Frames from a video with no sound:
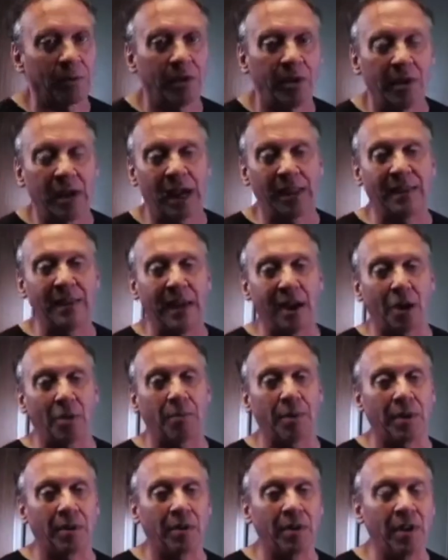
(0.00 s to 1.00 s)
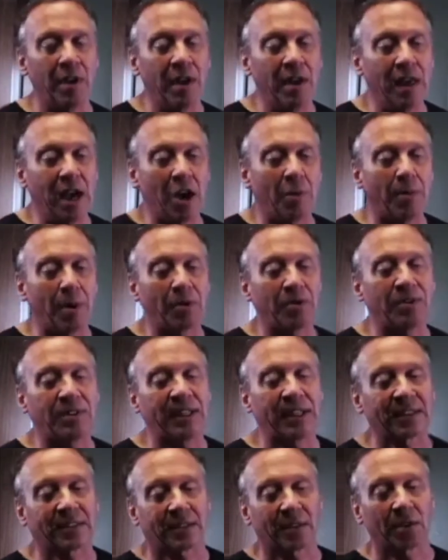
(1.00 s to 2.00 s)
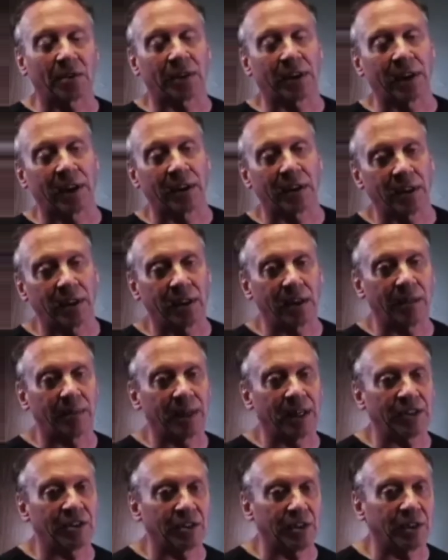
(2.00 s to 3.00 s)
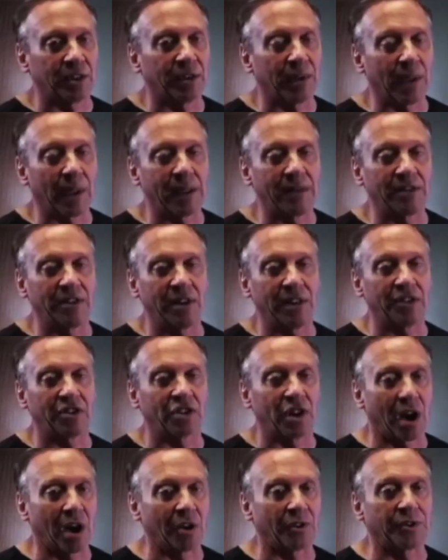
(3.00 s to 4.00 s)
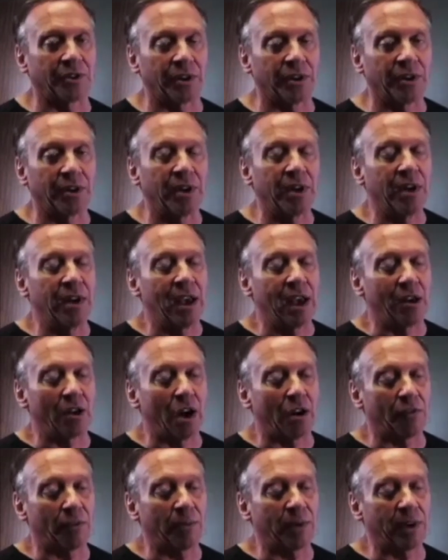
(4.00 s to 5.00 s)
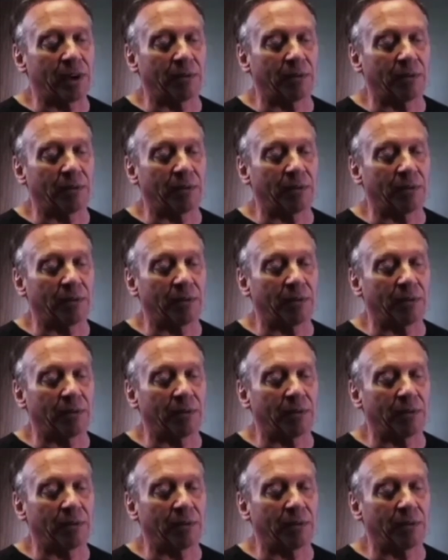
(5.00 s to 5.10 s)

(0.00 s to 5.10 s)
and the elbow. Elbows dislocate in MHE in childhood, and often we can